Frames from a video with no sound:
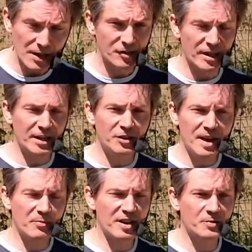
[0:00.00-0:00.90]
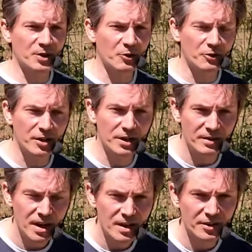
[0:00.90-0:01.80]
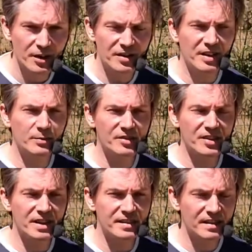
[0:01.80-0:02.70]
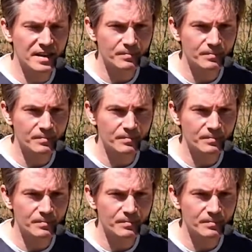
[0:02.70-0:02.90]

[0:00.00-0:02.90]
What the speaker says: So yeah, you can practice when you're on your own. The only thing I would say is